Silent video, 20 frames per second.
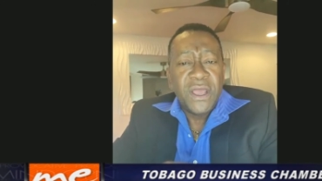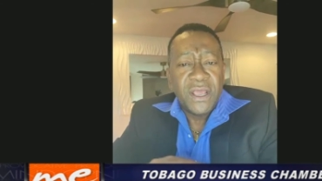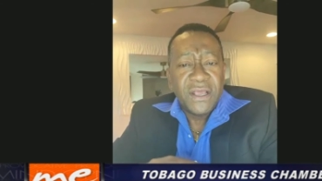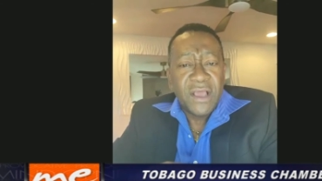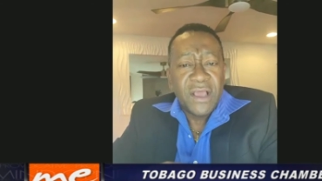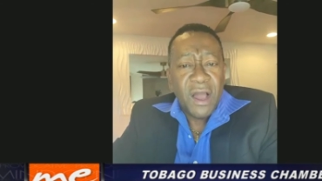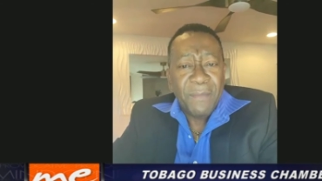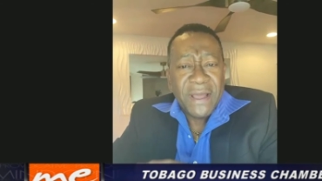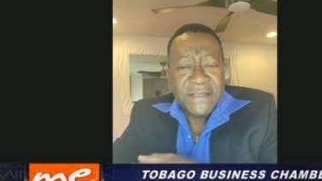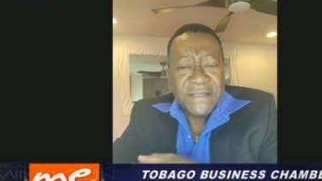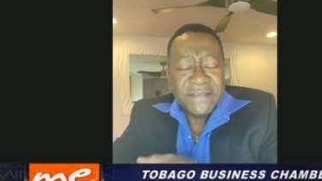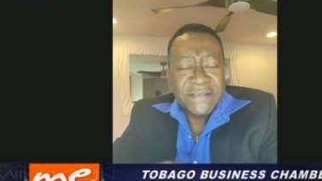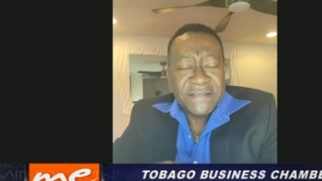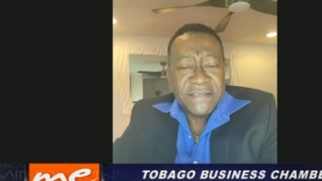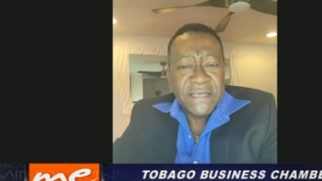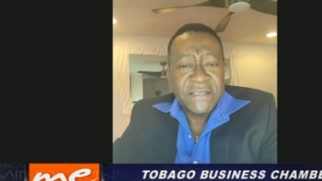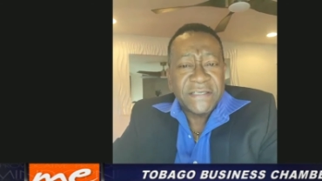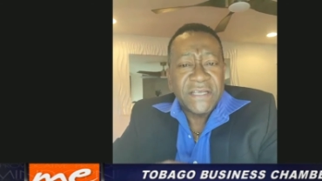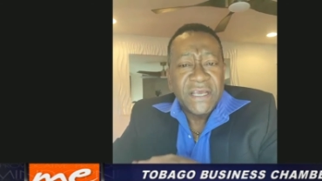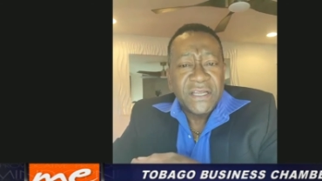come and
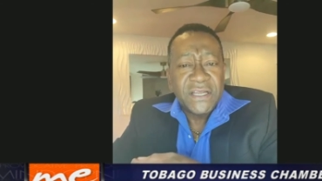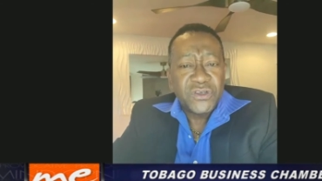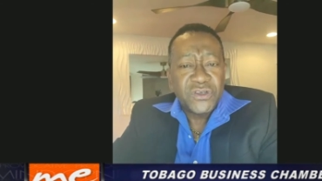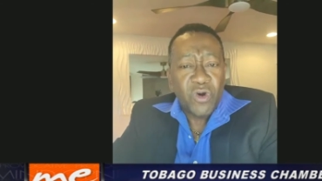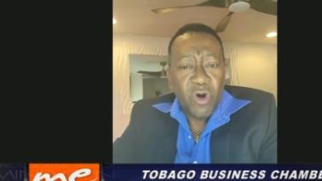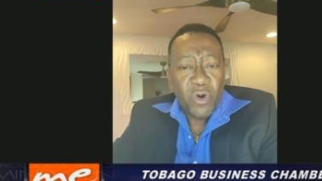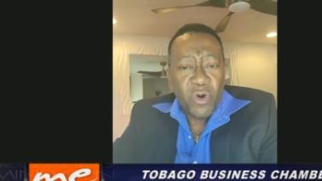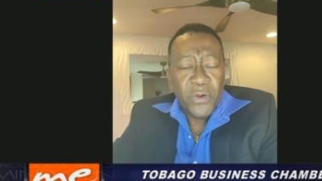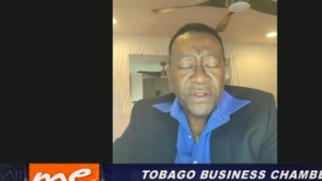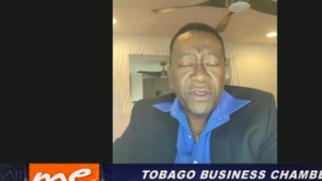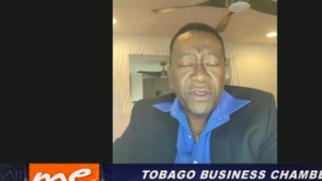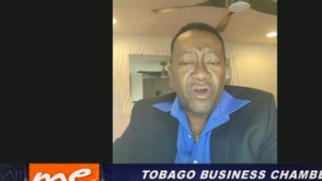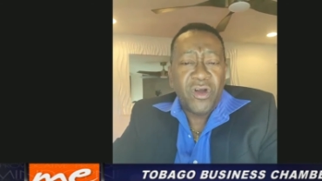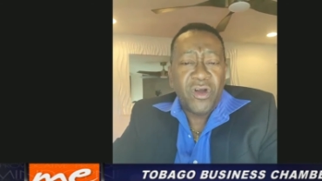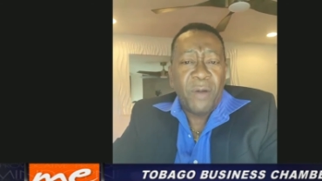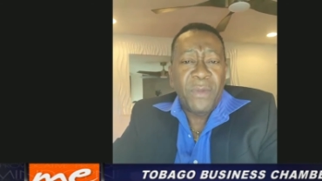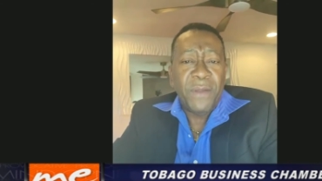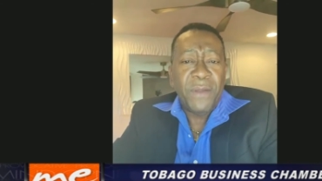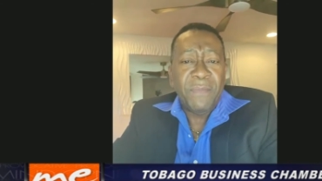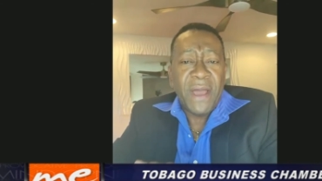sit talk with the
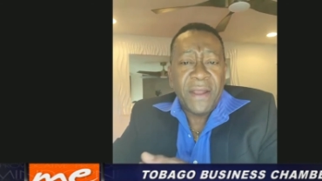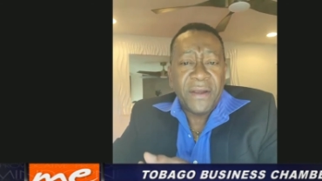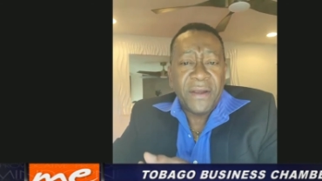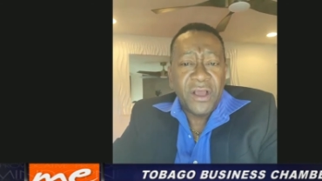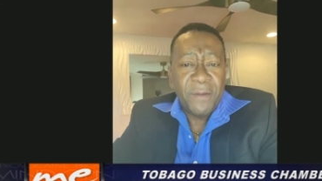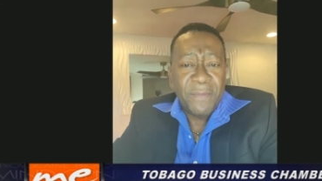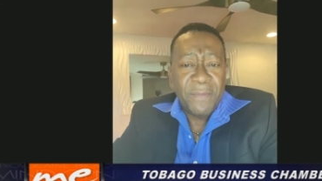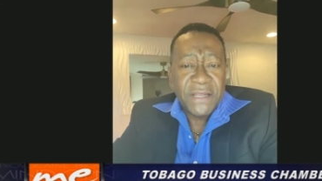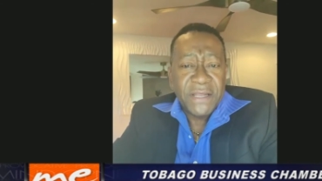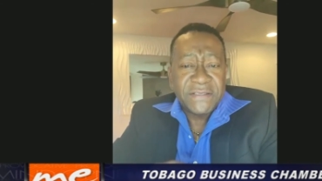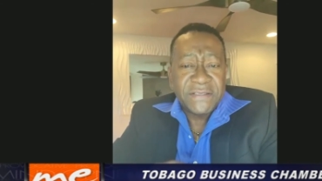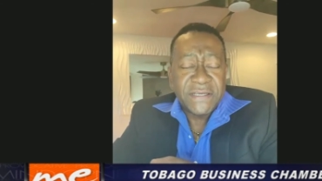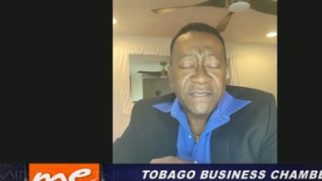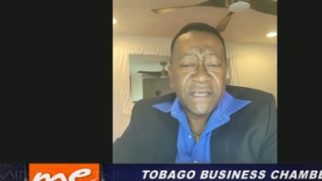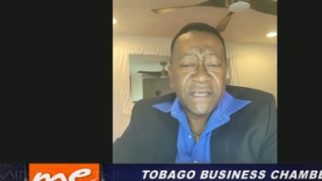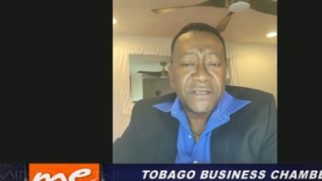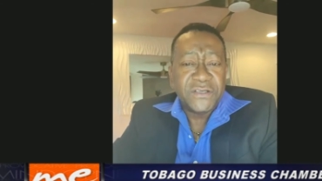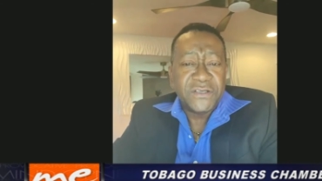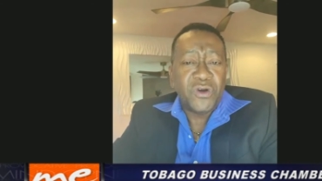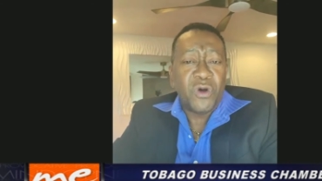common man. Come and sit
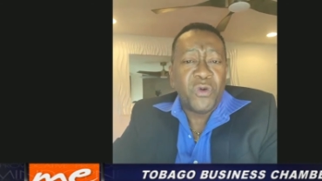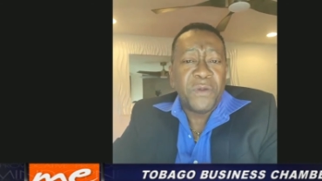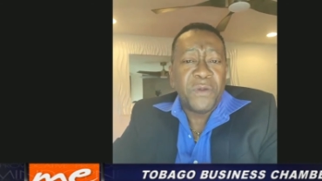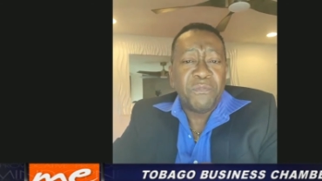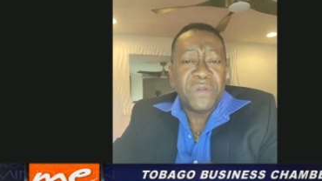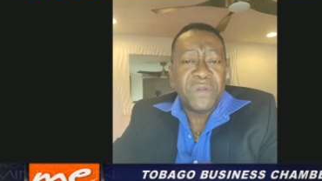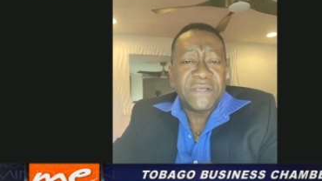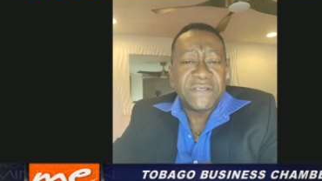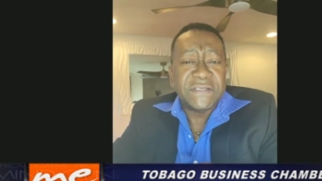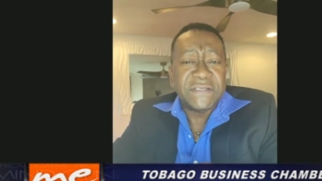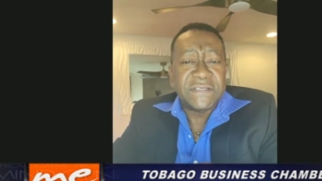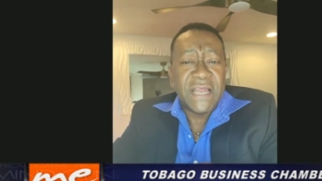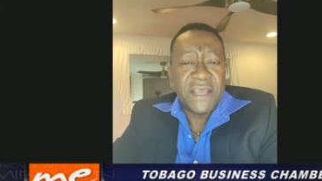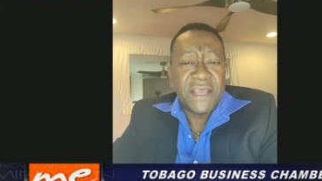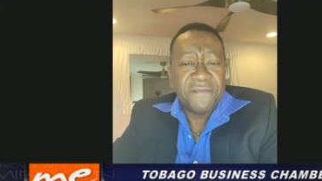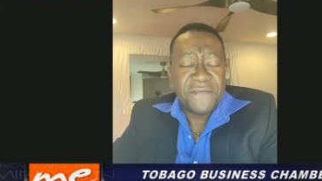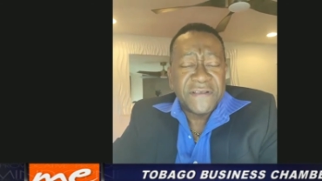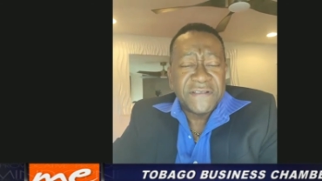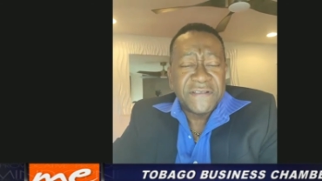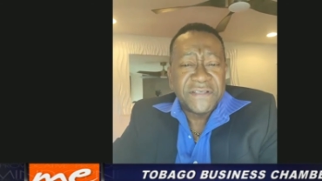and talk with persons
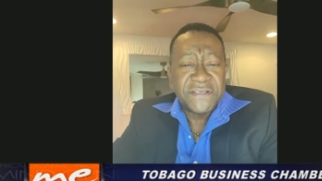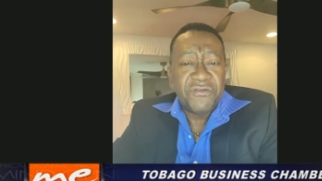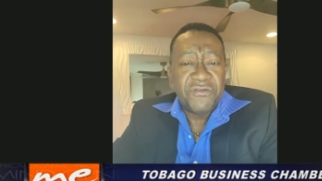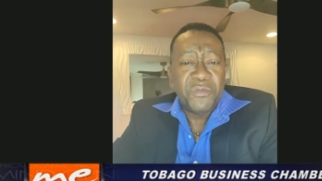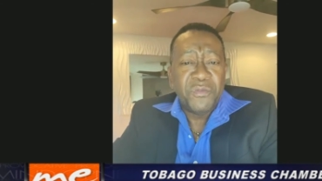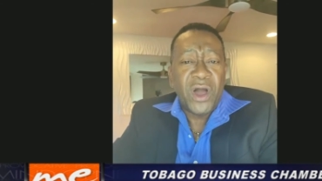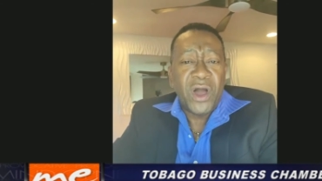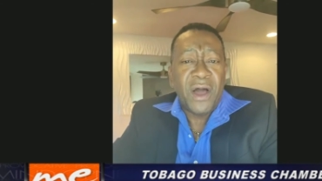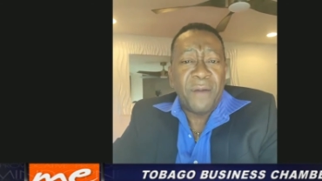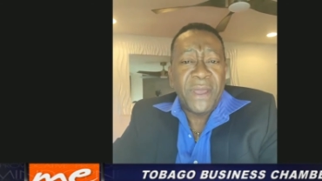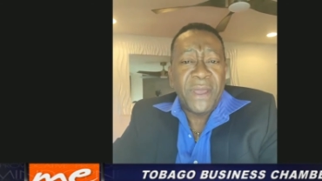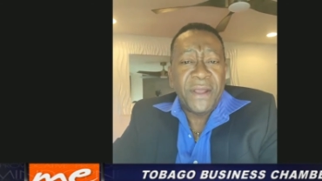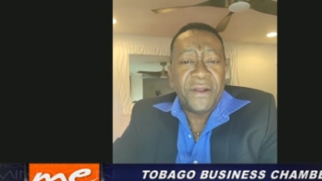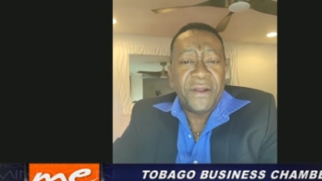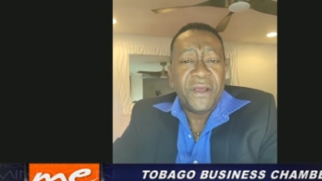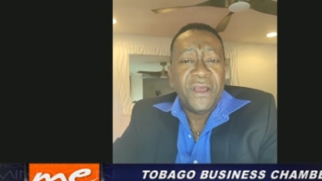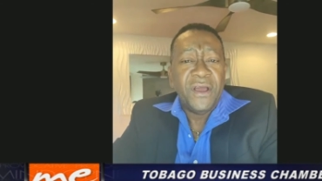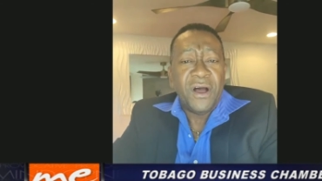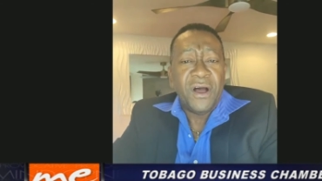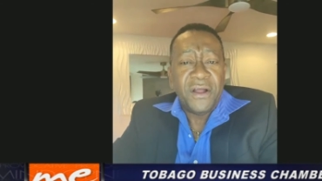like Fazil Mohammed
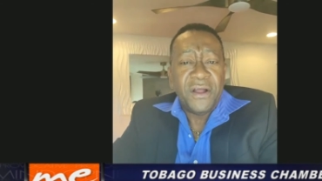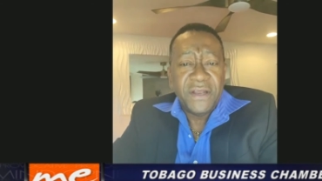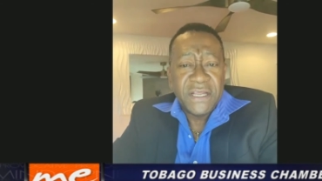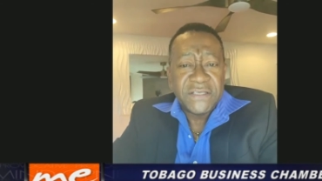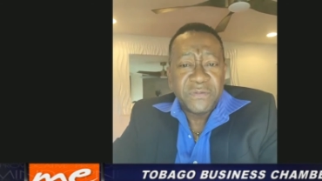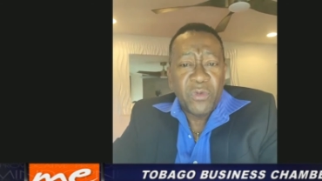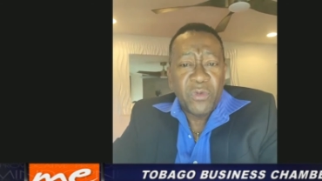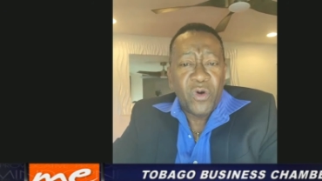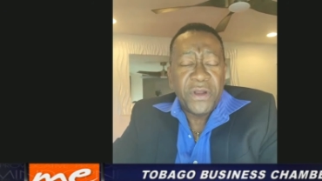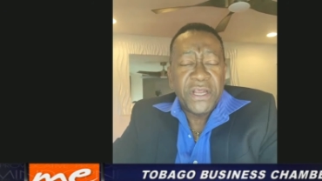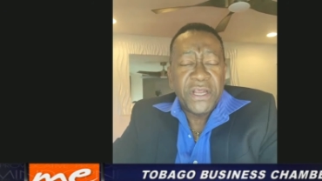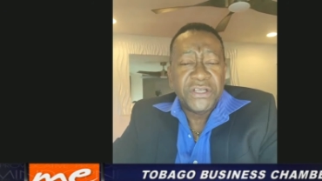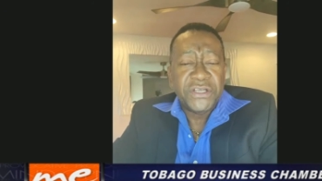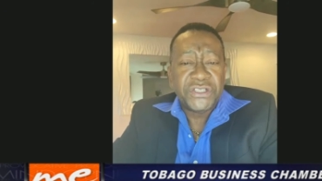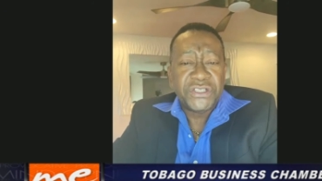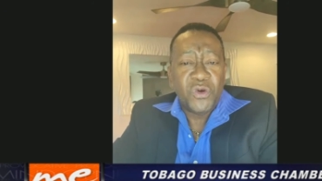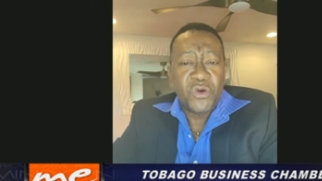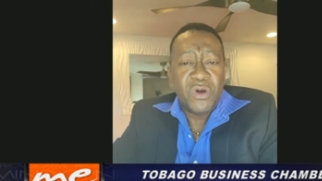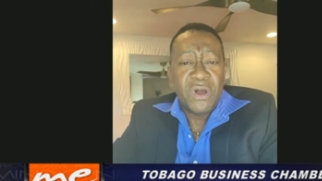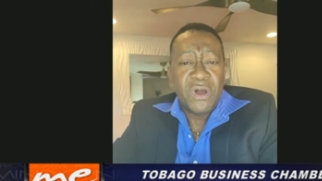on this morning
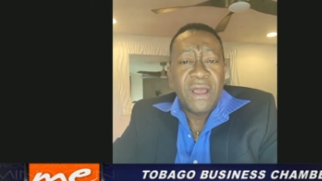show,